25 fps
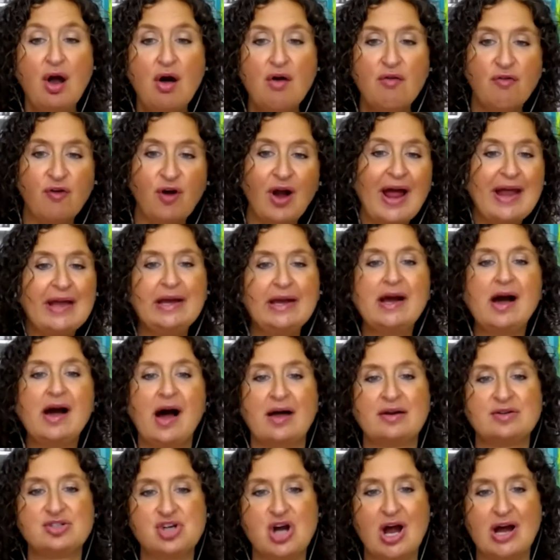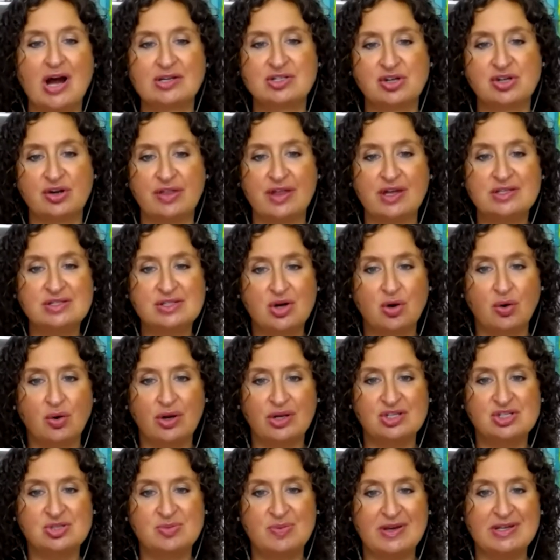for any contractor that's
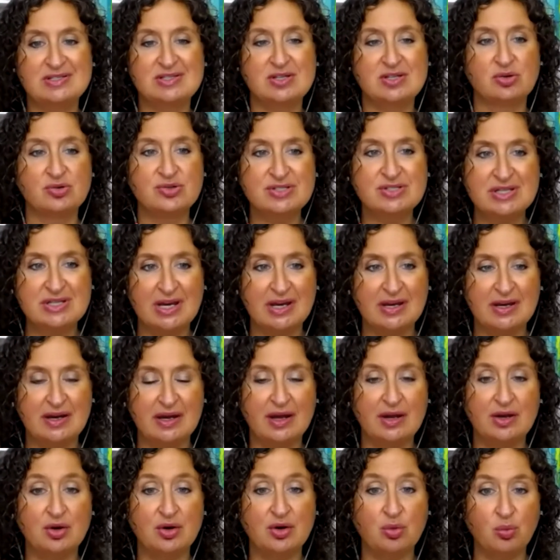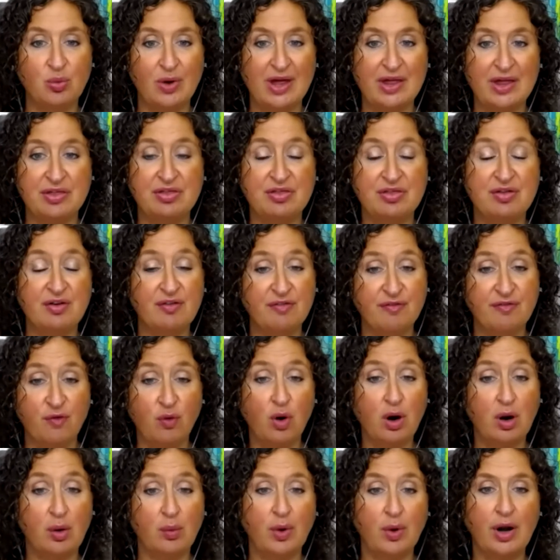going to be associated with
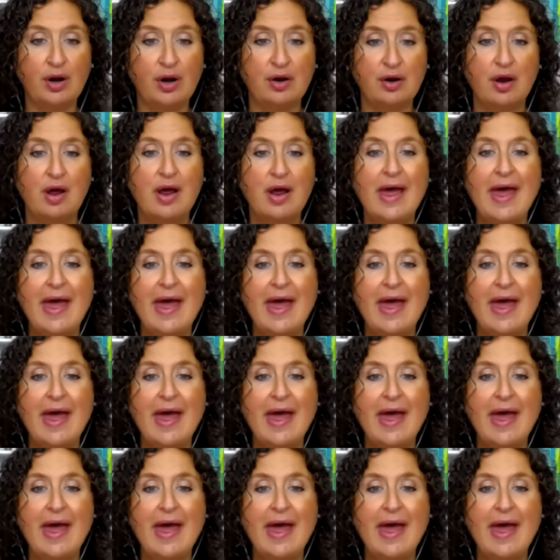Forward.